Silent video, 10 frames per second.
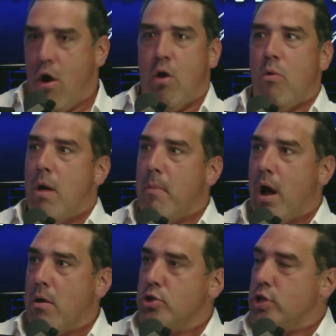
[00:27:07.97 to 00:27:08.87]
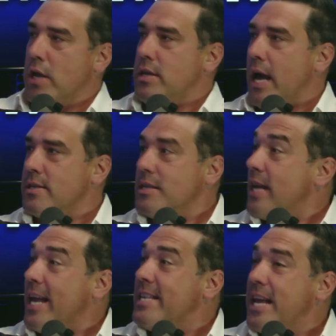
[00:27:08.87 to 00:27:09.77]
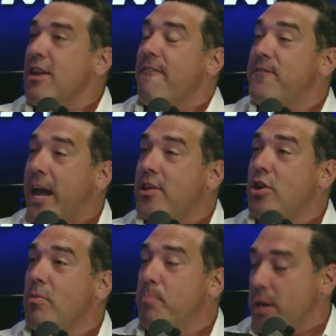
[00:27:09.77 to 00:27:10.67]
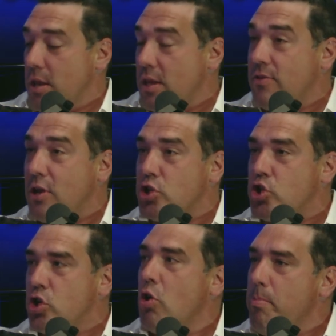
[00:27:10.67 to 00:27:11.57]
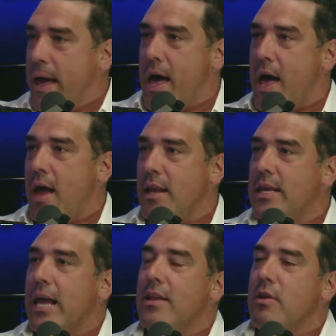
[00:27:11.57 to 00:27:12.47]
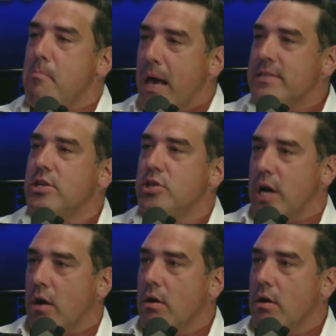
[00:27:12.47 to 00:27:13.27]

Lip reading: don't want my estate taxed. It's like it didn't affect you, but they're so bad at getting their message out.